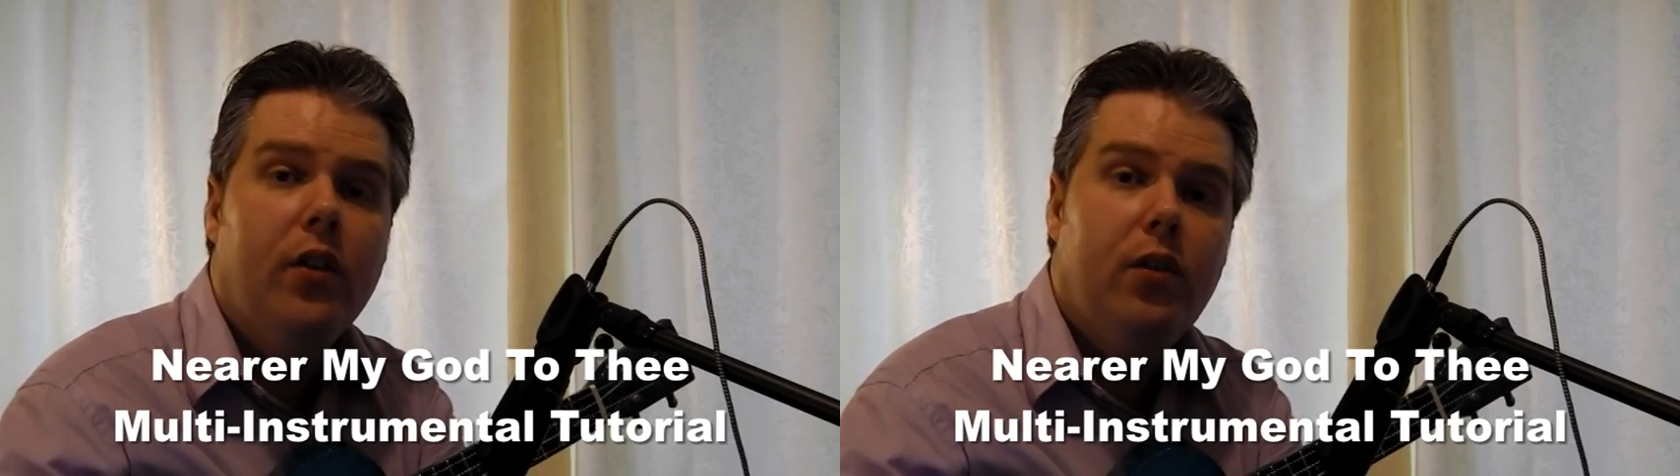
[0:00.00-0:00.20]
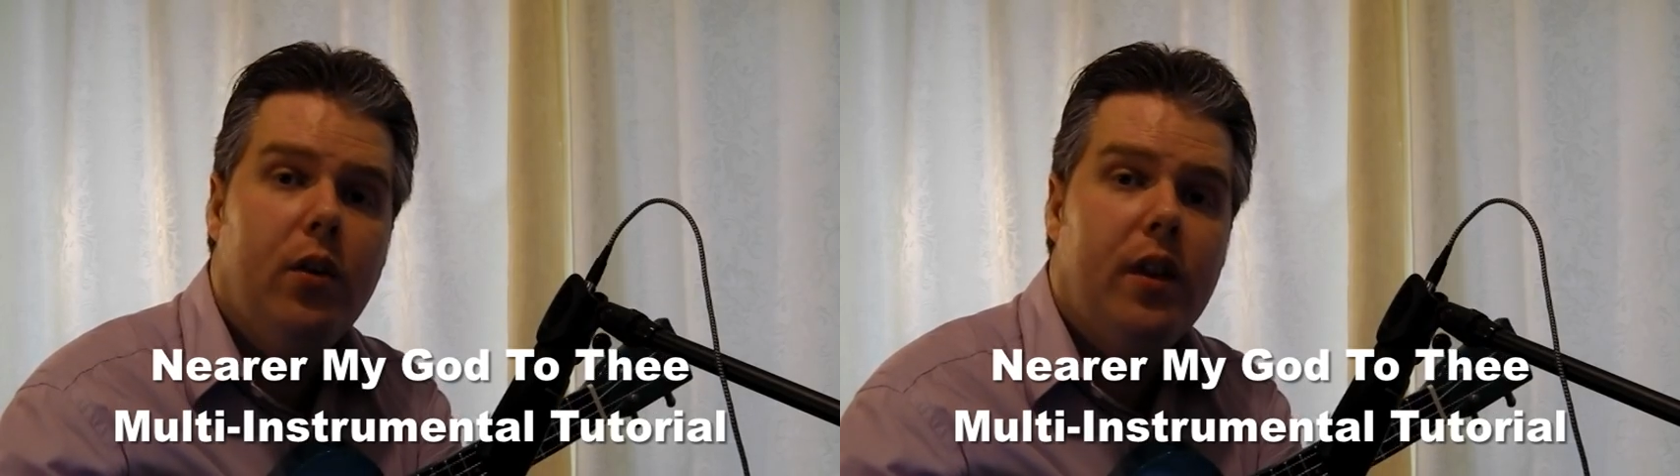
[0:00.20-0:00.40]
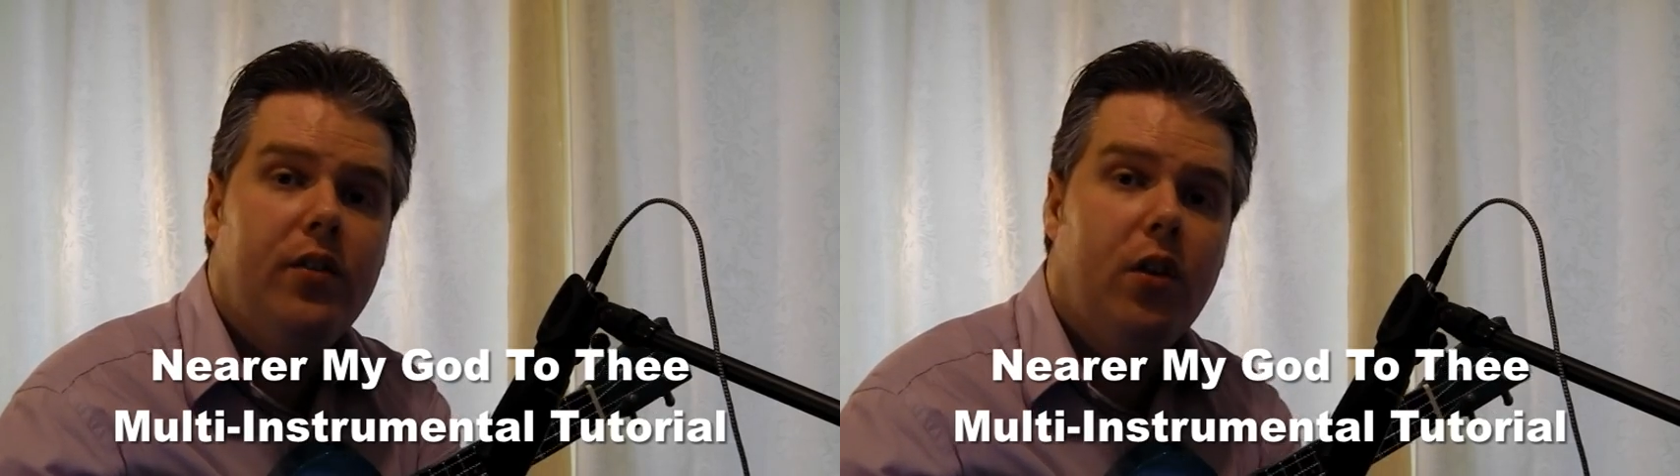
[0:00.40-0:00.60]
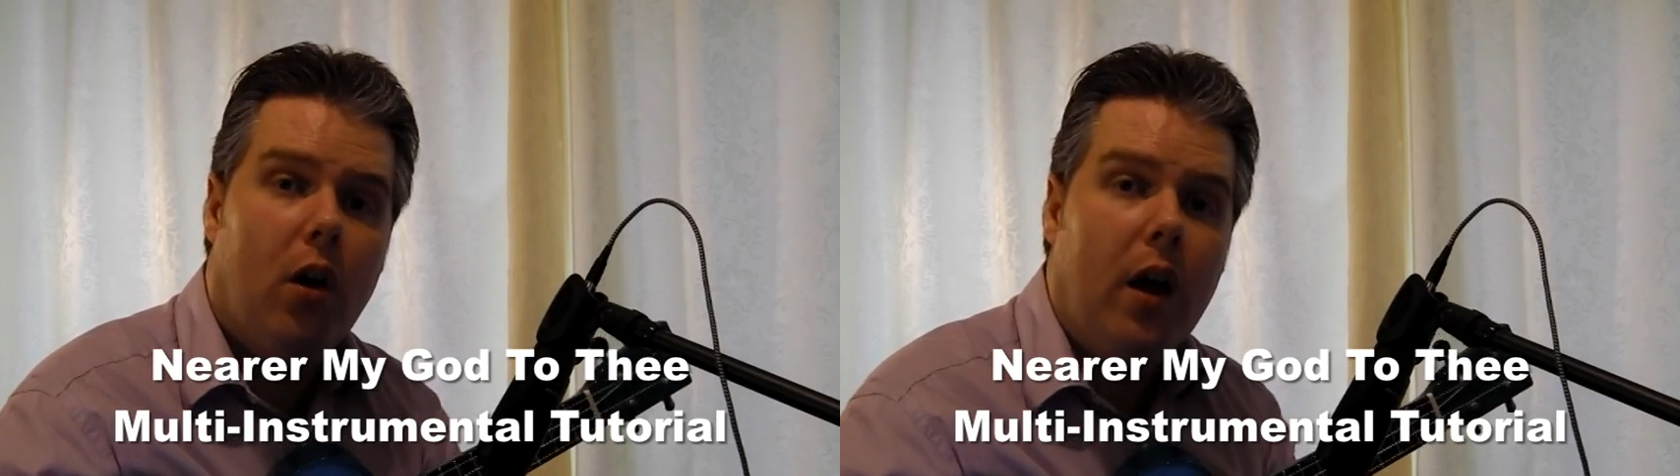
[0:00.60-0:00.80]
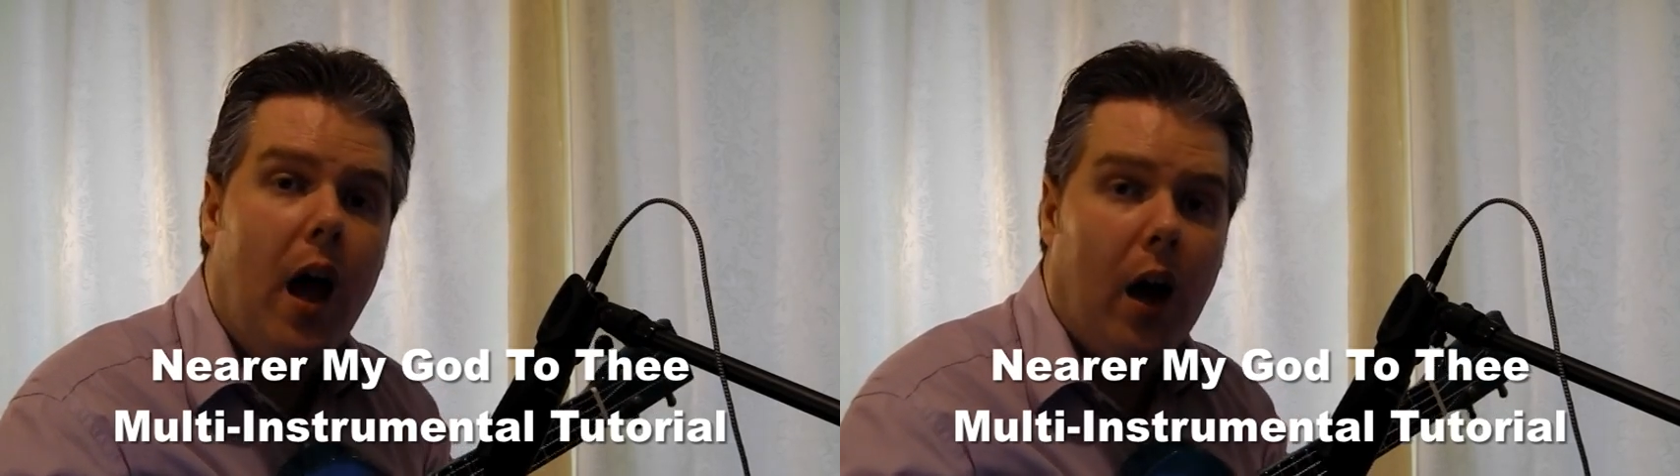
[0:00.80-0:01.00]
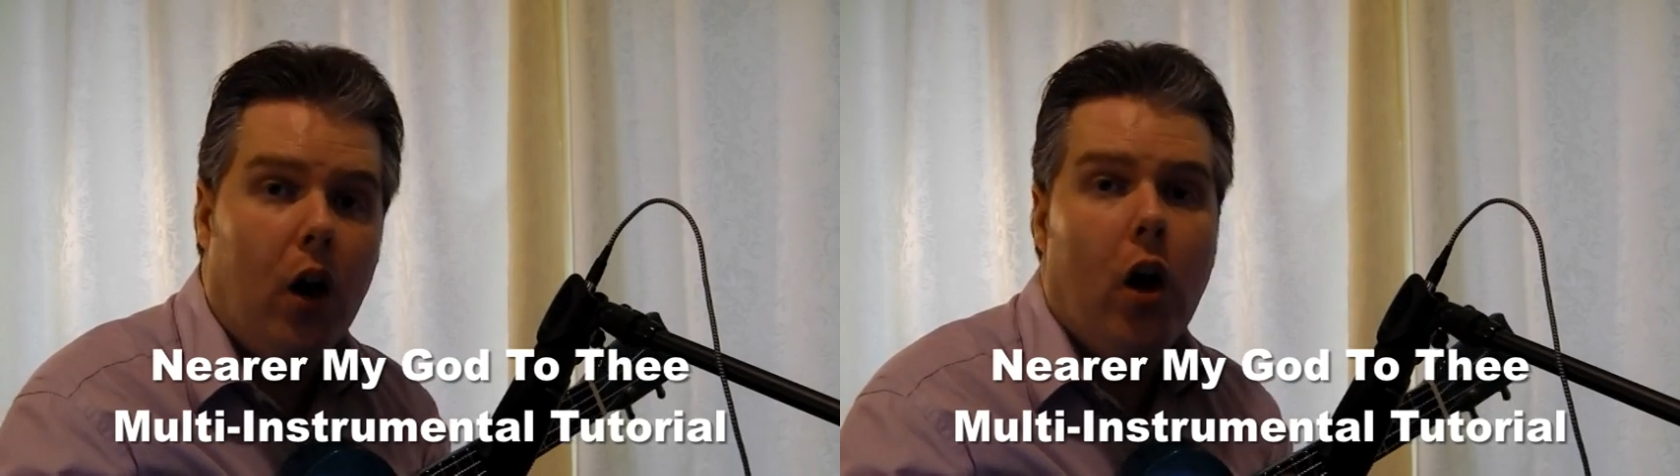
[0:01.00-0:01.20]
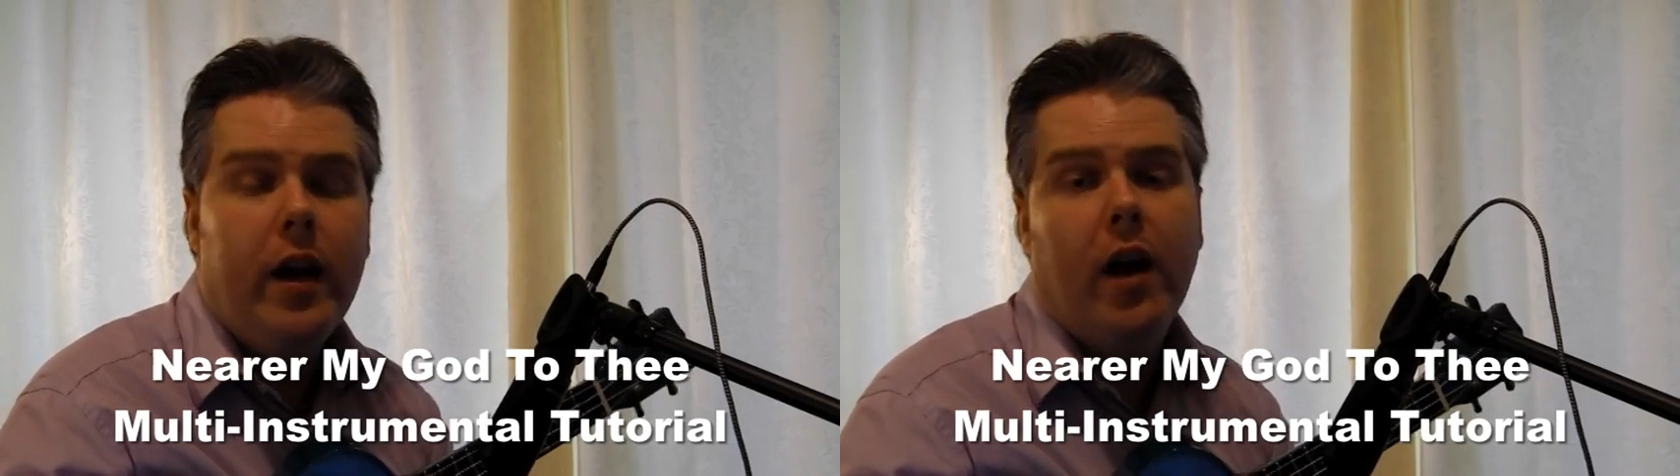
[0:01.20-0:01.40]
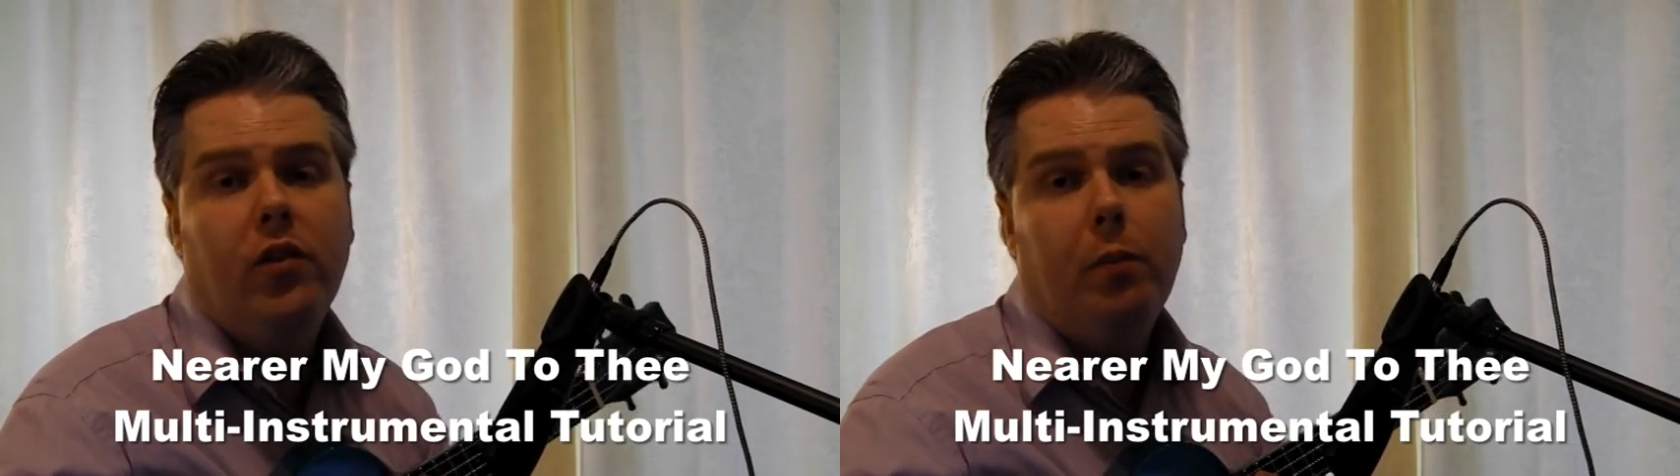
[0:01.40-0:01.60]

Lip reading: to this song and learn how to